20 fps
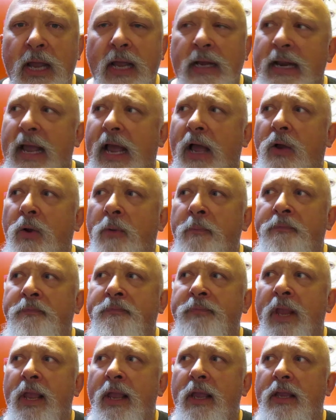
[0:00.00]
Now,
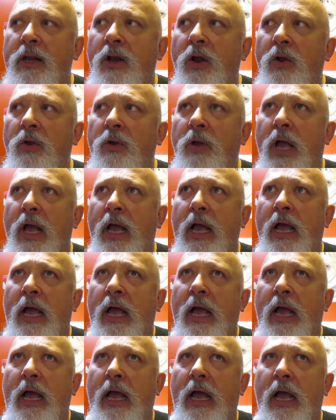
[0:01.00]

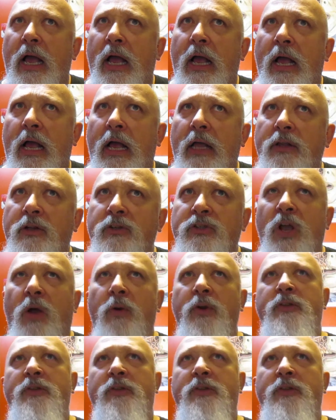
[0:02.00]
there's always